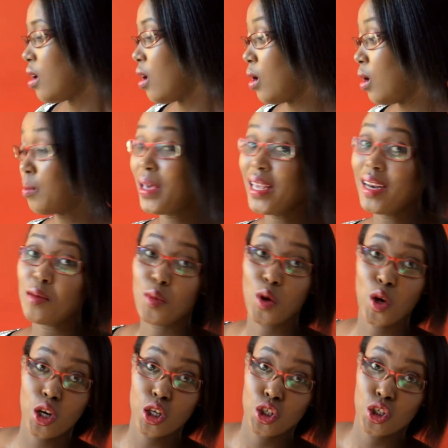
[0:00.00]
um, and I'm
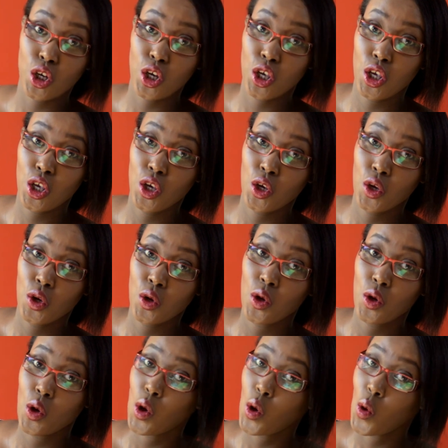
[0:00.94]
gonna show you
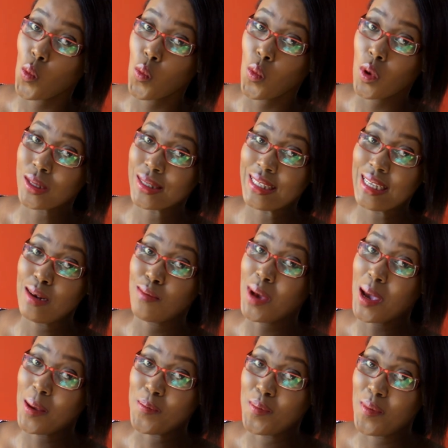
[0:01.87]
what's in
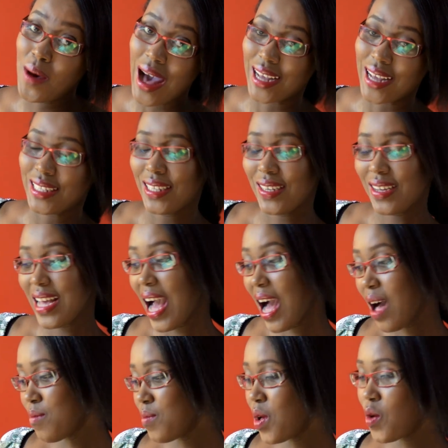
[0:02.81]
my bag. So
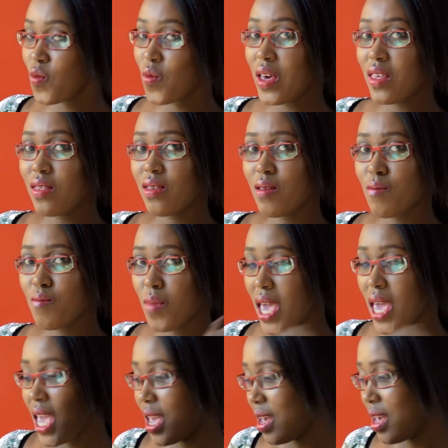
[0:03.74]
come with
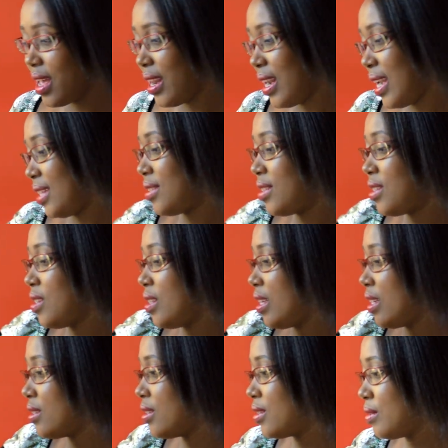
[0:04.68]
me and let's do
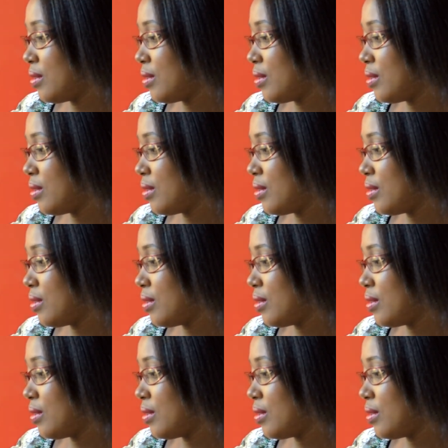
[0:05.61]
this.